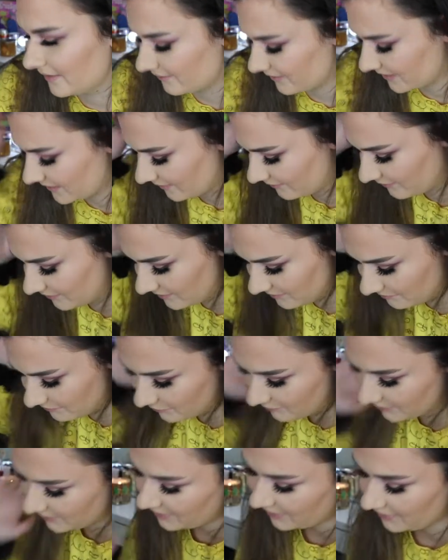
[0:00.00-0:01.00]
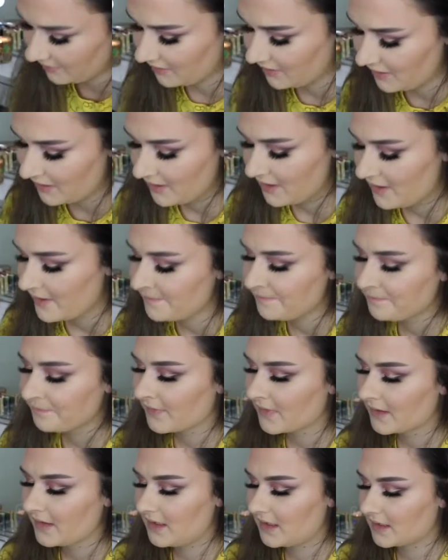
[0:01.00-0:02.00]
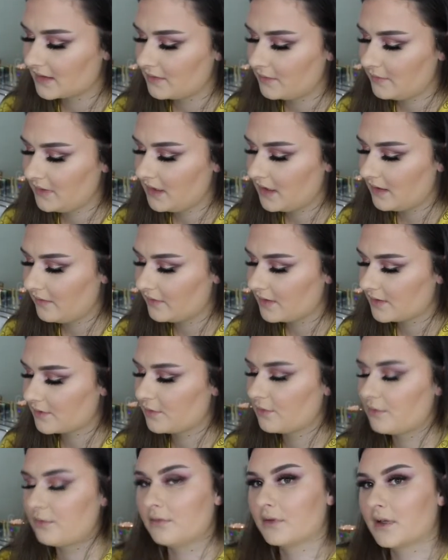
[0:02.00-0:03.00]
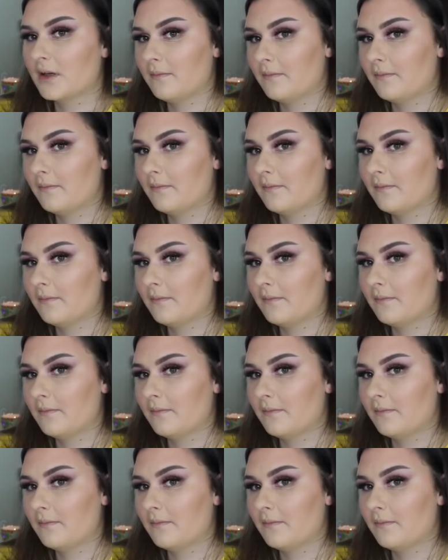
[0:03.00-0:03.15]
Otherwise I wouldn't have bought it. The next one we have is called